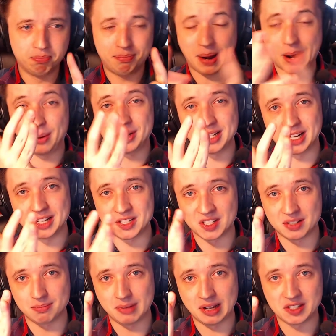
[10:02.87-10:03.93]
Paradise
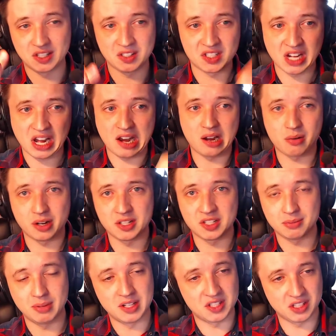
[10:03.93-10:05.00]
is amazing, Sahara is
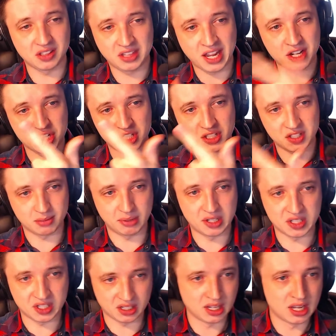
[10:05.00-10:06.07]
amazing, Tension is
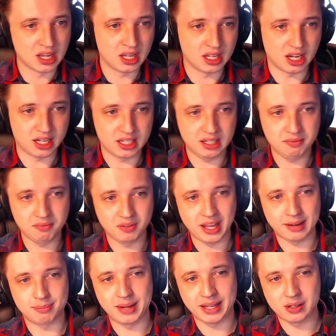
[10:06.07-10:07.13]
amazing. I even
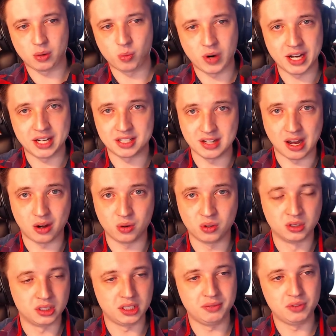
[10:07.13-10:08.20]
like Black or White now,
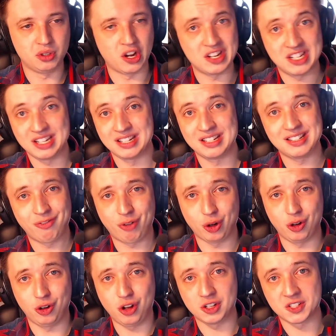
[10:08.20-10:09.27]
even though I didn't for
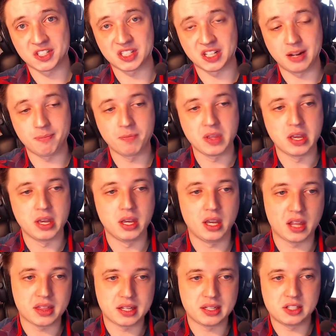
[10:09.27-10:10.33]
the longest time.
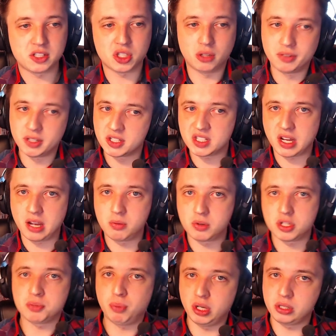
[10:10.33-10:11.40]
And then there's Over the Sky, which
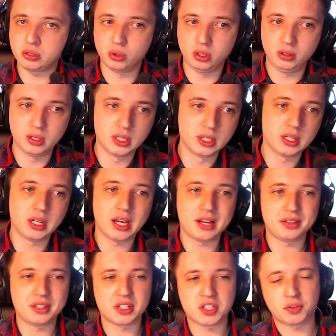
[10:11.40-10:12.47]
is pretty cool.
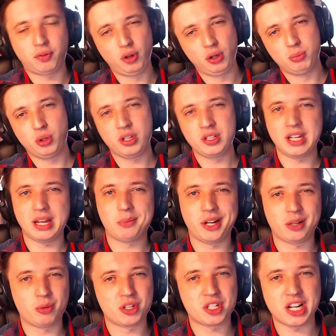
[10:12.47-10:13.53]
And there's Full Moon and
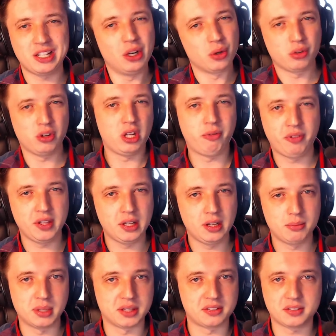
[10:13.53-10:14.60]
Daybreak, which I don't really feel,
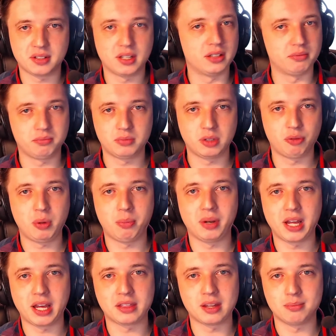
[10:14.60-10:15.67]
but uh, if people
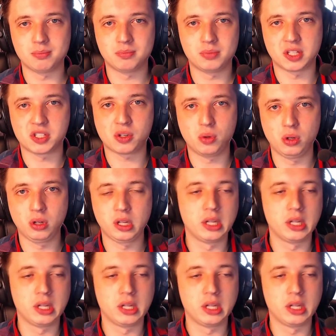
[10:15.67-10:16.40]
like them, that's cool.